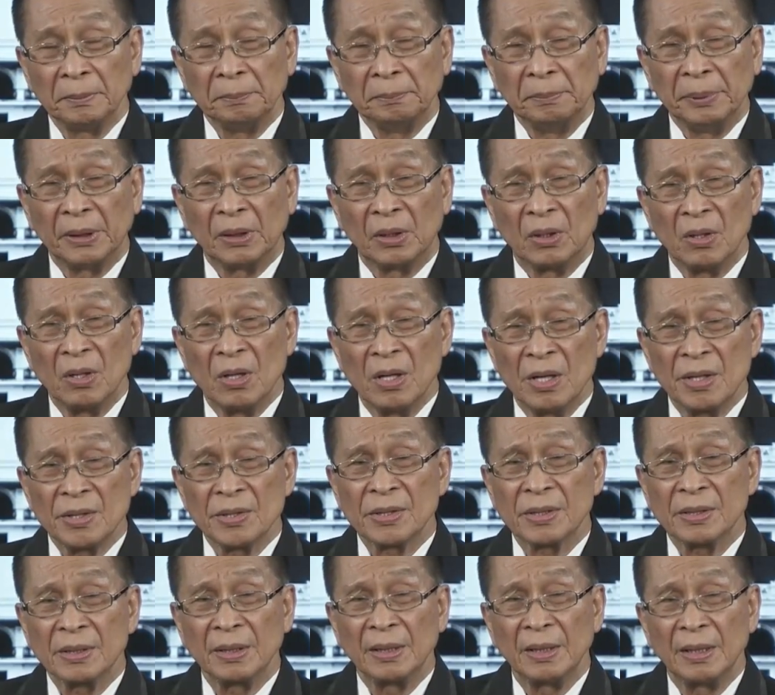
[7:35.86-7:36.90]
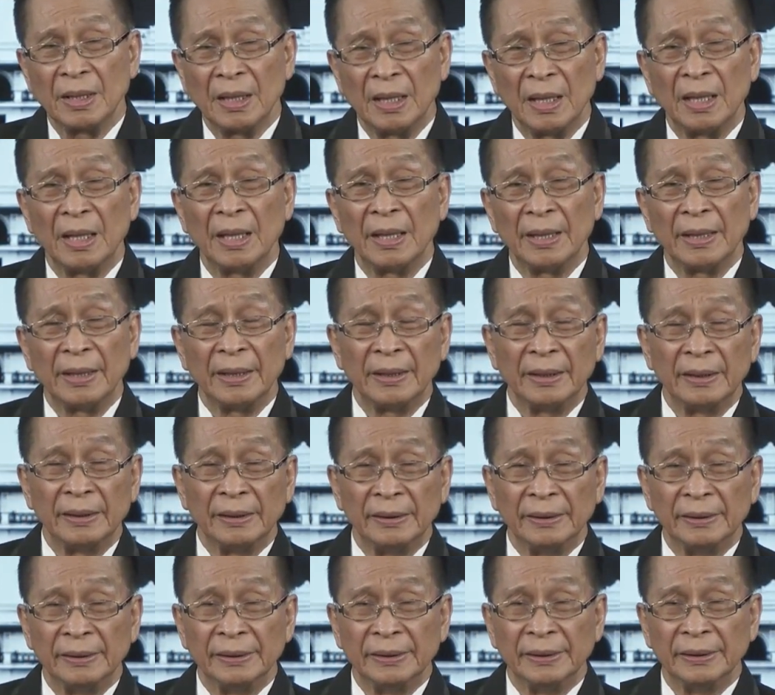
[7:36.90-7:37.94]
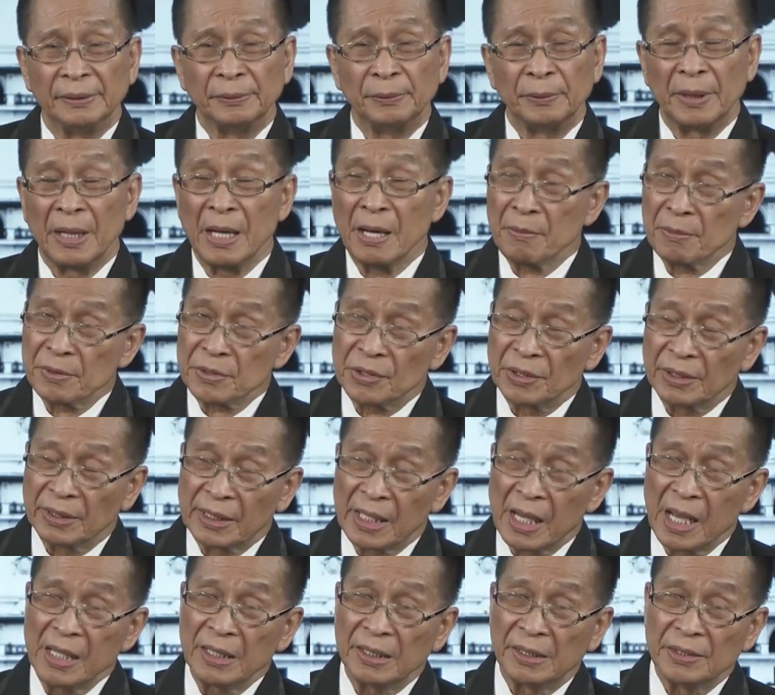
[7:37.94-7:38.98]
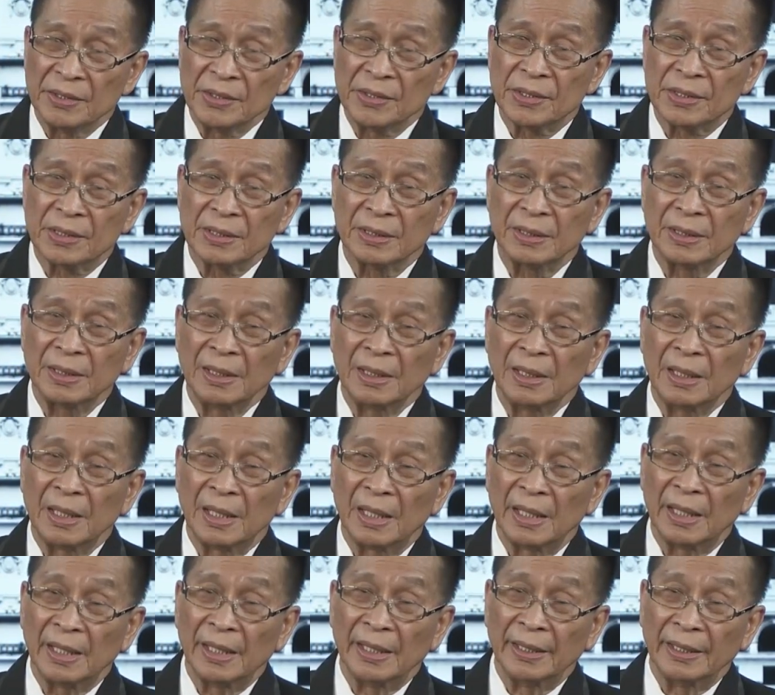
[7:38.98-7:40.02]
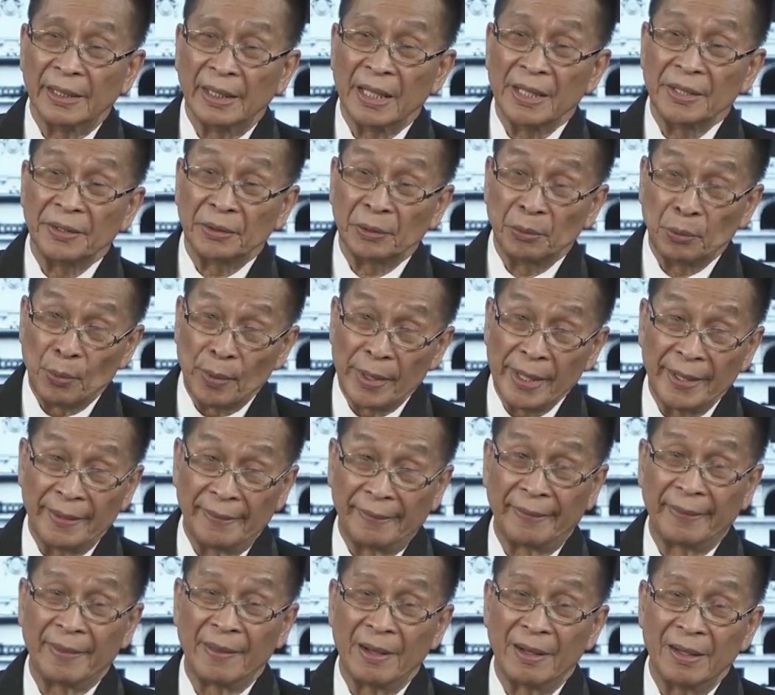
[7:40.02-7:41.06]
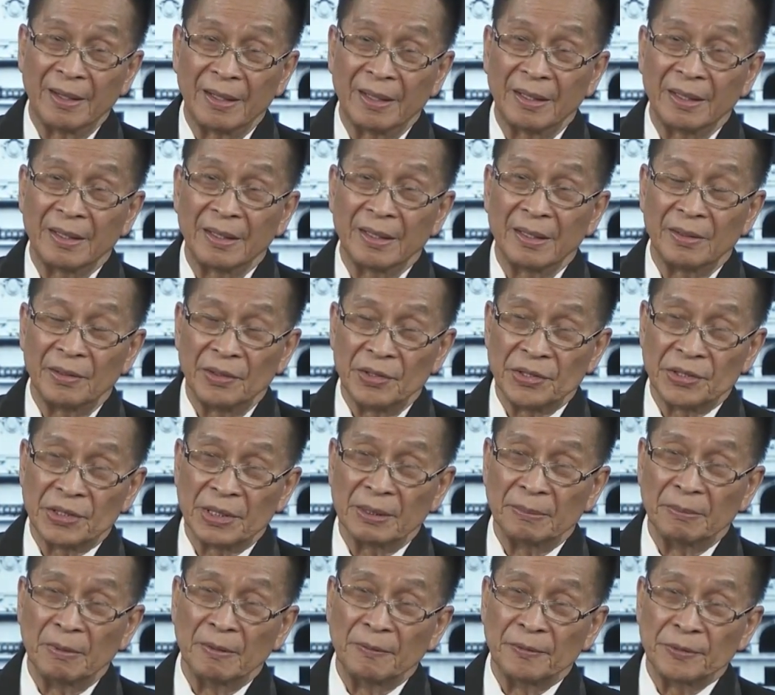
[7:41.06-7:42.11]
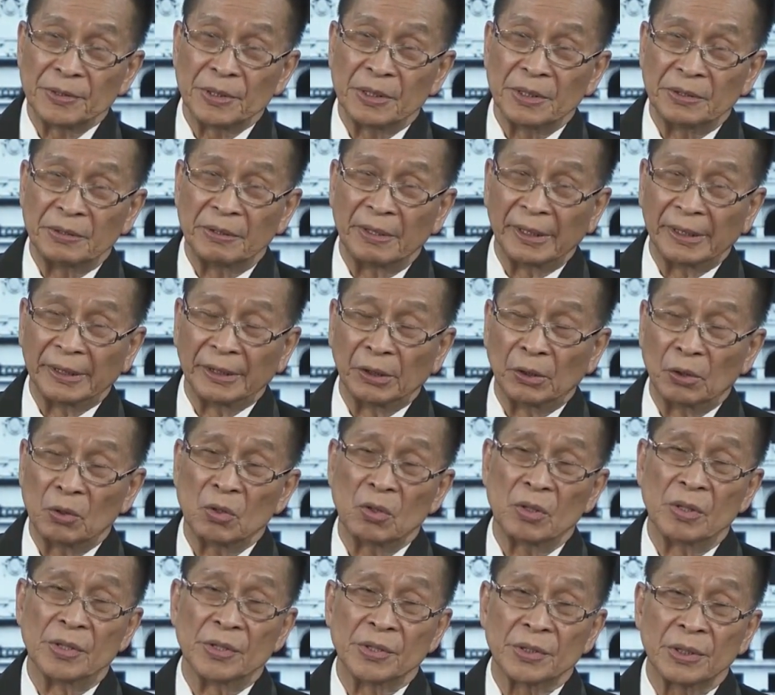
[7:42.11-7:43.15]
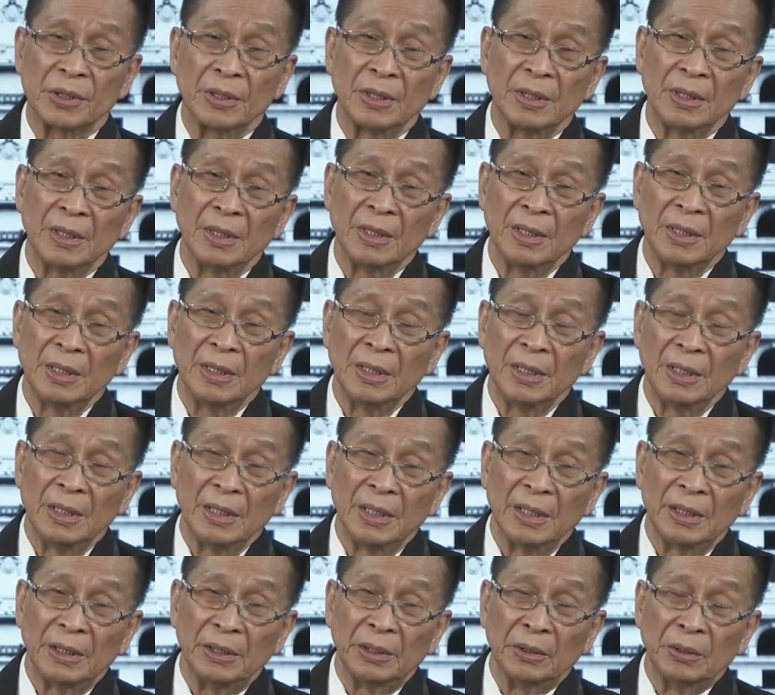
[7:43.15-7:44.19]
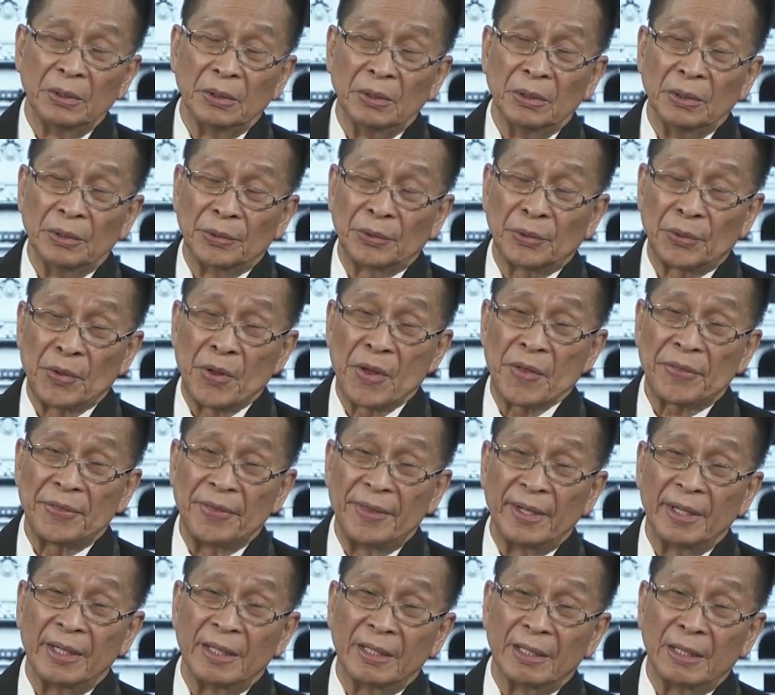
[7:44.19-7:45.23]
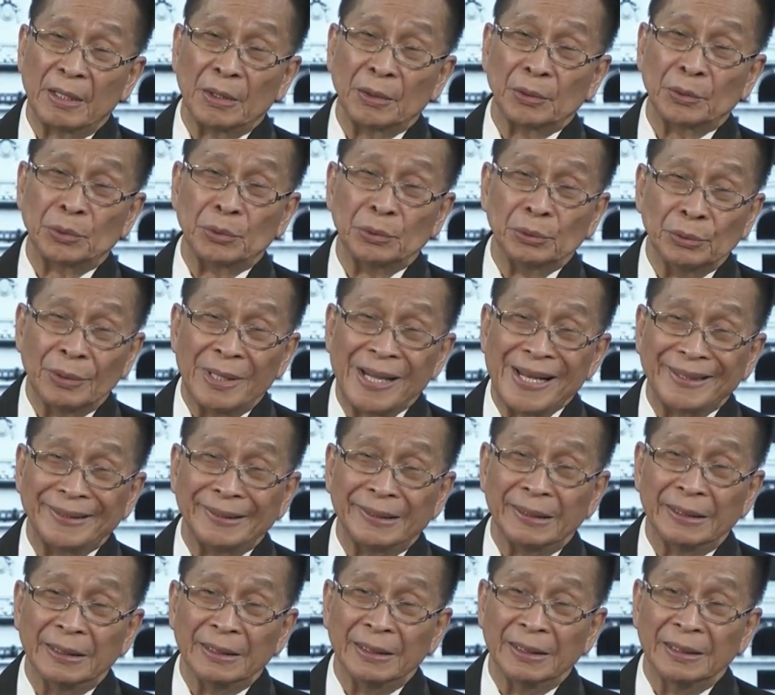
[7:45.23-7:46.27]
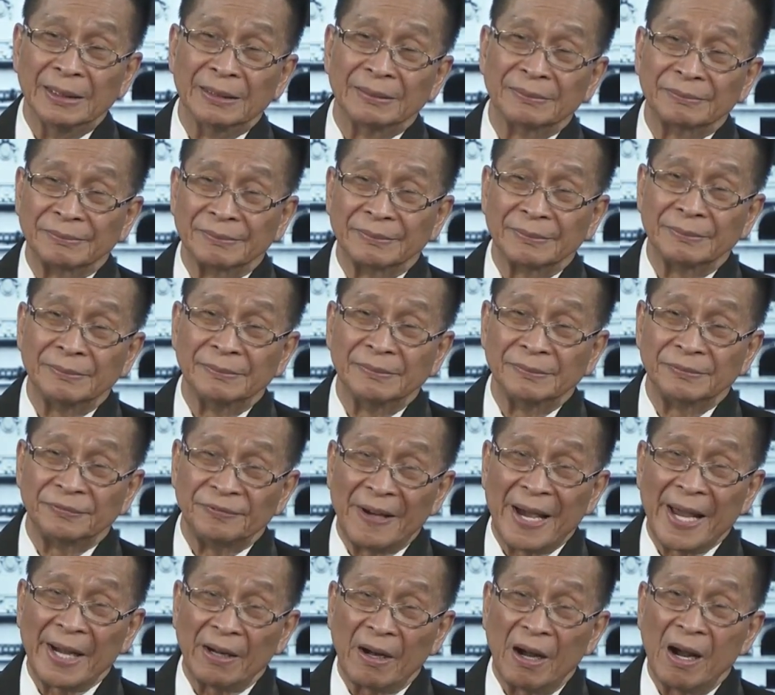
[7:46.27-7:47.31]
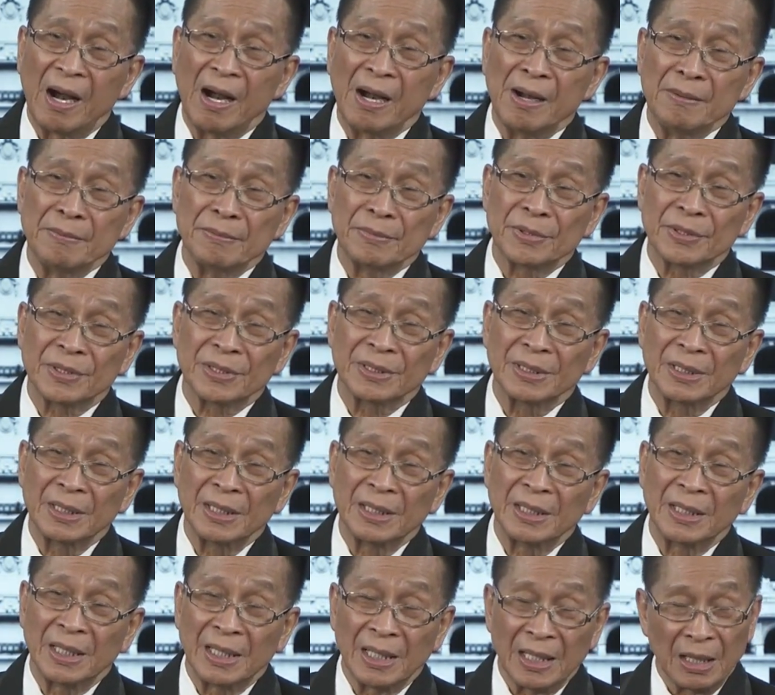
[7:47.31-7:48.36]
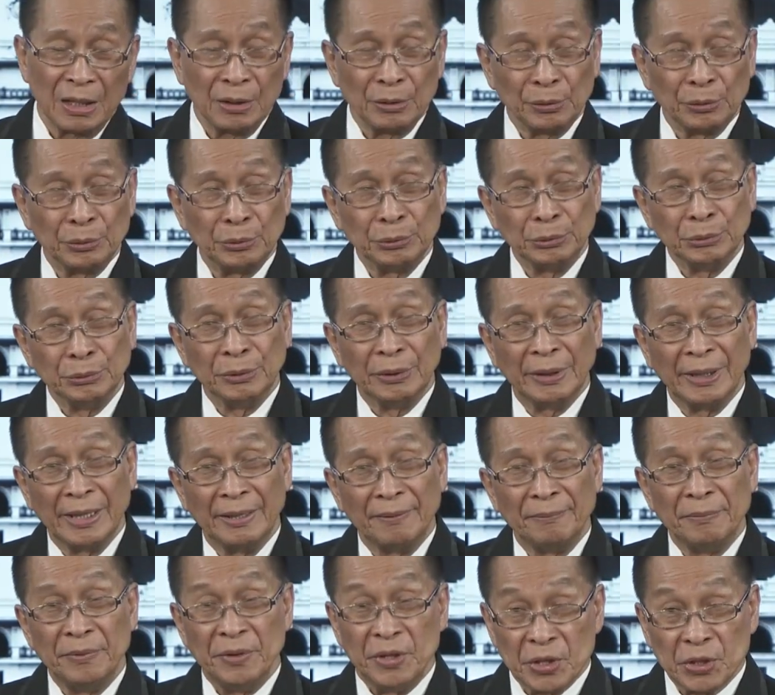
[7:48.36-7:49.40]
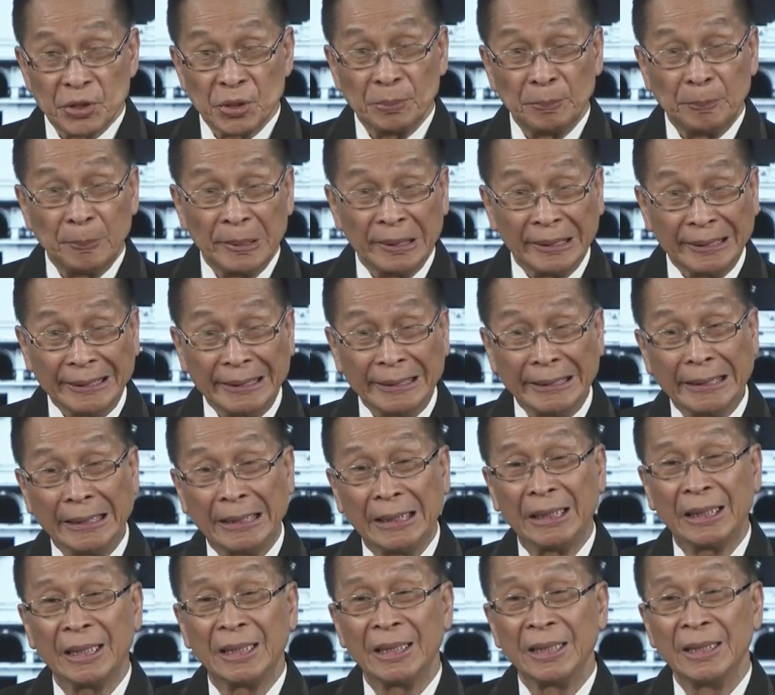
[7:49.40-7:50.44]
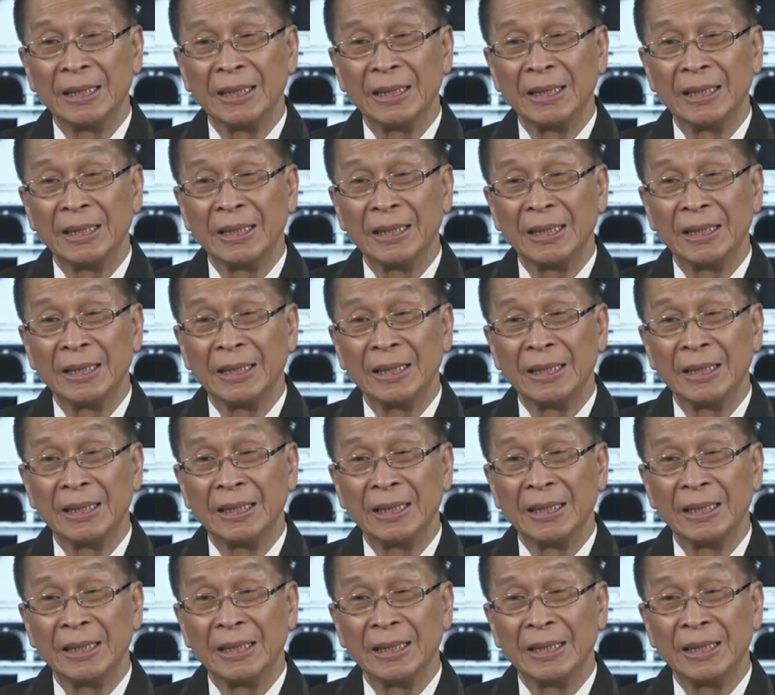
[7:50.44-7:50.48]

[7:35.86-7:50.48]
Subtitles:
Because when I was in college, I underwent reserve officer training course. You're taught there how to handle firearms, how to have discipline.